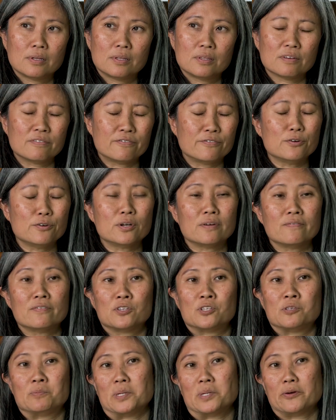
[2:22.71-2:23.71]
the fruit of
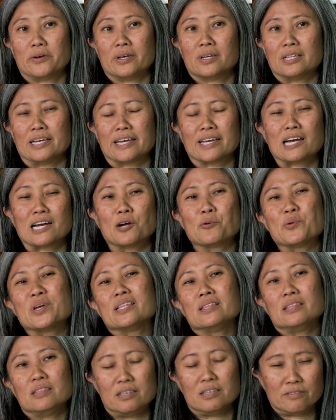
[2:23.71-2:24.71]
the Spirit. Like, are
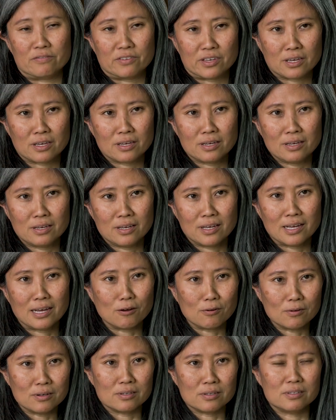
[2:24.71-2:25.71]
we living
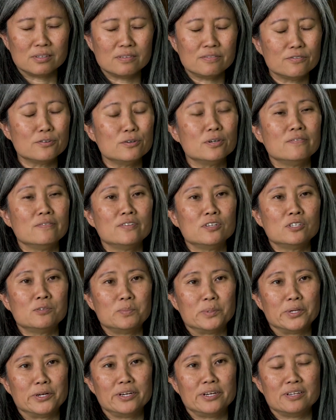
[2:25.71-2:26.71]
out the fruit of the
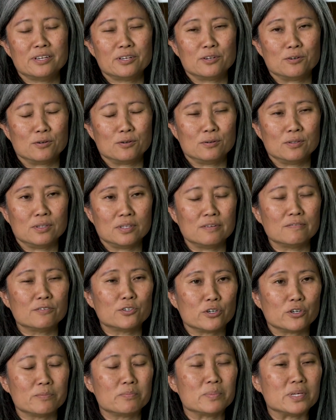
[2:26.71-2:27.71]
Spirit? You know, love,
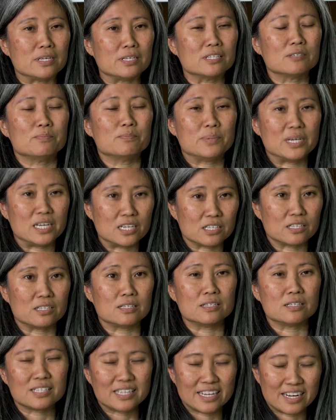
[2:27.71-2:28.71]
joy, peace,
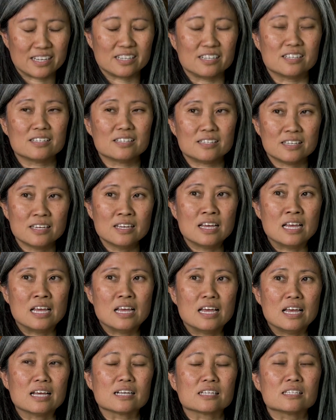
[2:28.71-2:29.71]
patience, kindness,
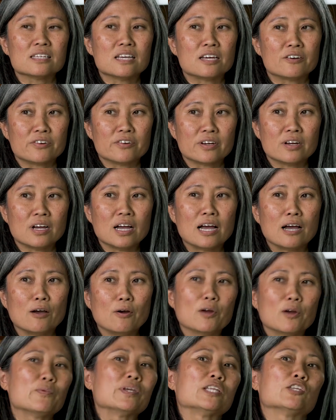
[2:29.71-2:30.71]
etc.
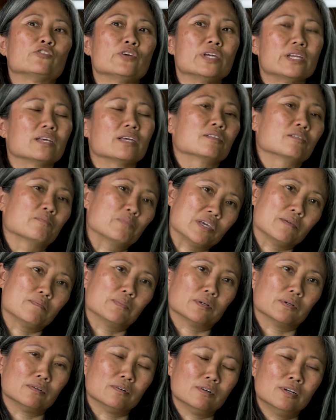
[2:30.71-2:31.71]
How are we treating the
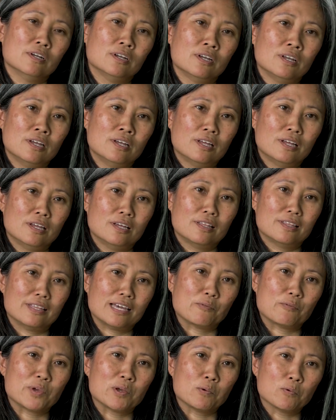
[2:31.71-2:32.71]
people
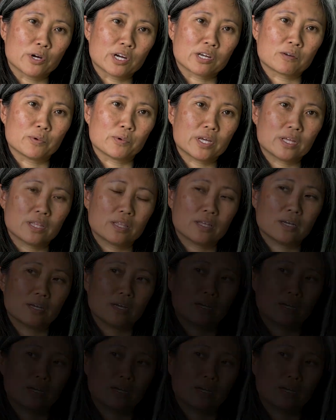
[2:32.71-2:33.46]
that we work with?